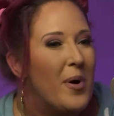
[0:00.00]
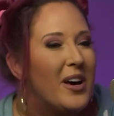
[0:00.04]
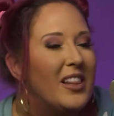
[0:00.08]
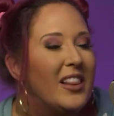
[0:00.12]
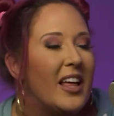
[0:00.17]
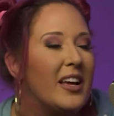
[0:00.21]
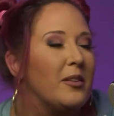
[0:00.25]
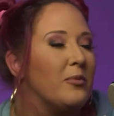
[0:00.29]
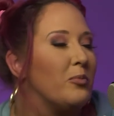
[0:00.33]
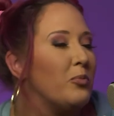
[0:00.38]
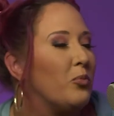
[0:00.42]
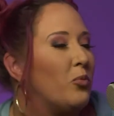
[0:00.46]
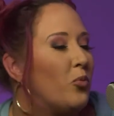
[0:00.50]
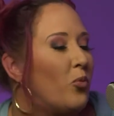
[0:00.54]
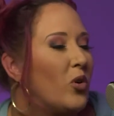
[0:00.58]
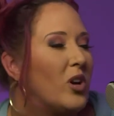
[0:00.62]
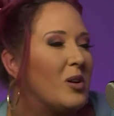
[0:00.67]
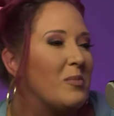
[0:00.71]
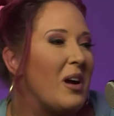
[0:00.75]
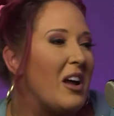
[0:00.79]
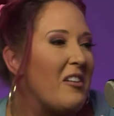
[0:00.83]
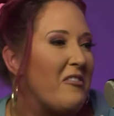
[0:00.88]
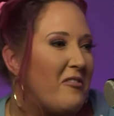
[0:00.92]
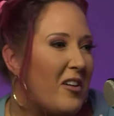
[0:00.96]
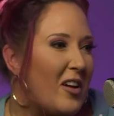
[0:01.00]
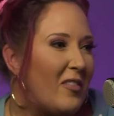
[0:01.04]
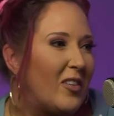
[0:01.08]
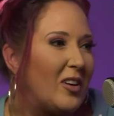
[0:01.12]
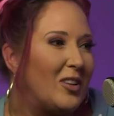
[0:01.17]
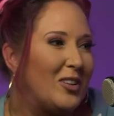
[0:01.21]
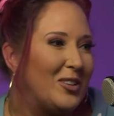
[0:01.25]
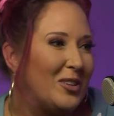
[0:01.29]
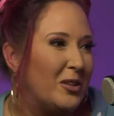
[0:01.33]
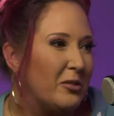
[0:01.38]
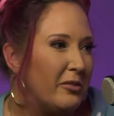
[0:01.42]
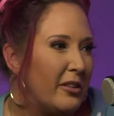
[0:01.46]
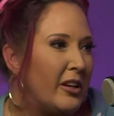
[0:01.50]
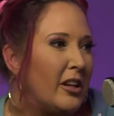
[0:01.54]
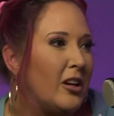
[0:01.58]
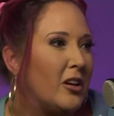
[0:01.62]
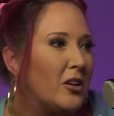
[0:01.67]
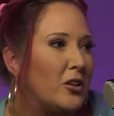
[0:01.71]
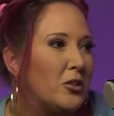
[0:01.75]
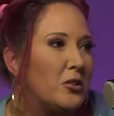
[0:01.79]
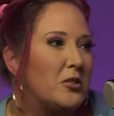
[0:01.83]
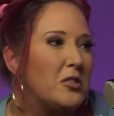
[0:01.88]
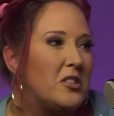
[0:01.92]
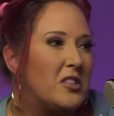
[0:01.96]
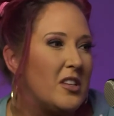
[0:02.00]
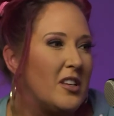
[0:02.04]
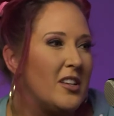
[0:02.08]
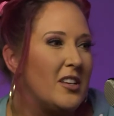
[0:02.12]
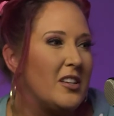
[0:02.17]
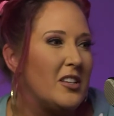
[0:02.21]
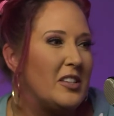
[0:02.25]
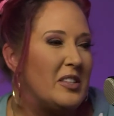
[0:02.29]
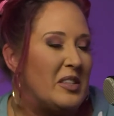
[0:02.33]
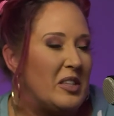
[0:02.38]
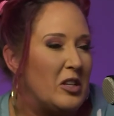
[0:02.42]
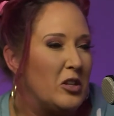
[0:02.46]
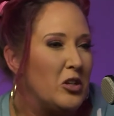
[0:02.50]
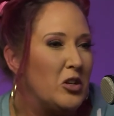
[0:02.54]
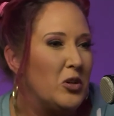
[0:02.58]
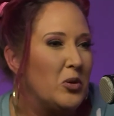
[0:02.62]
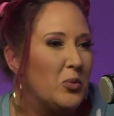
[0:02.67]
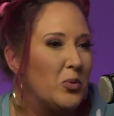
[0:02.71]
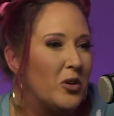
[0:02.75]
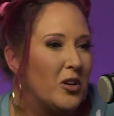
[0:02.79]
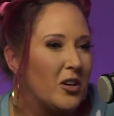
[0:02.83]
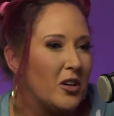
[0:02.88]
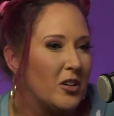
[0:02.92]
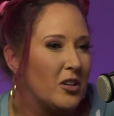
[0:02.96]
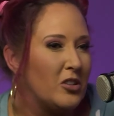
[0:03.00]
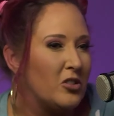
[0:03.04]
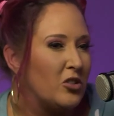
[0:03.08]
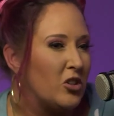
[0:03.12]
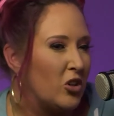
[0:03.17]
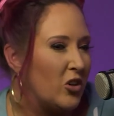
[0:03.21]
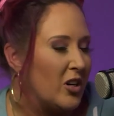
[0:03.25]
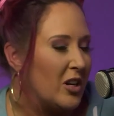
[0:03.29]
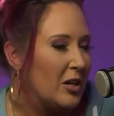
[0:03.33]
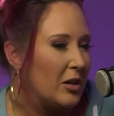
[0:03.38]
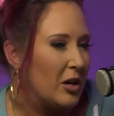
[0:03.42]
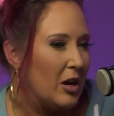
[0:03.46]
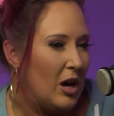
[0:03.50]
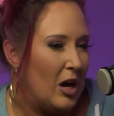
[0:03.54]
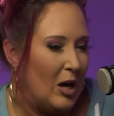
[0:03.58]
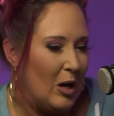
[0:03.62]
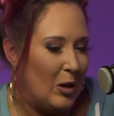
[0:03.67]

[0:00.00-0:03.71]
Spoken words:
like one of my favorite little videos is you were during